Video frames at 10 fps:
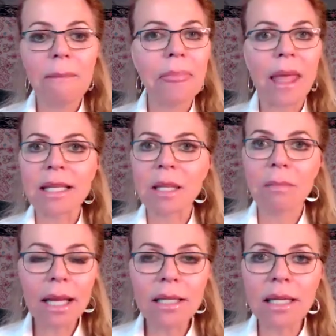that's the
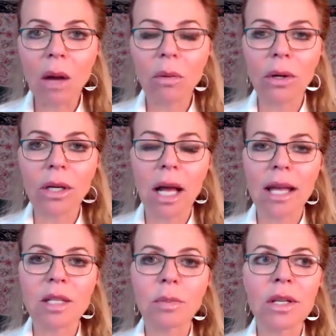mindset work,
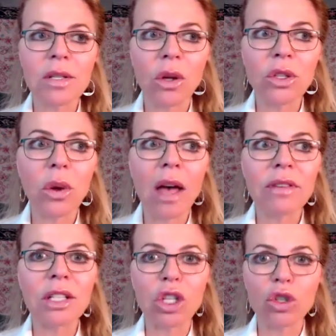guys, but it's also
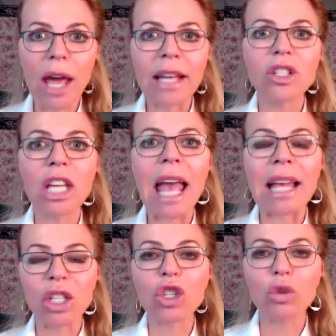having a strategy
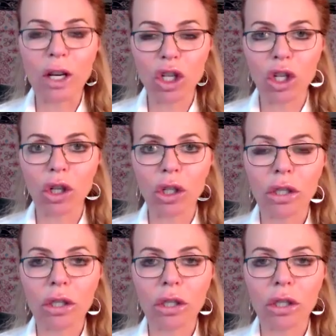and structure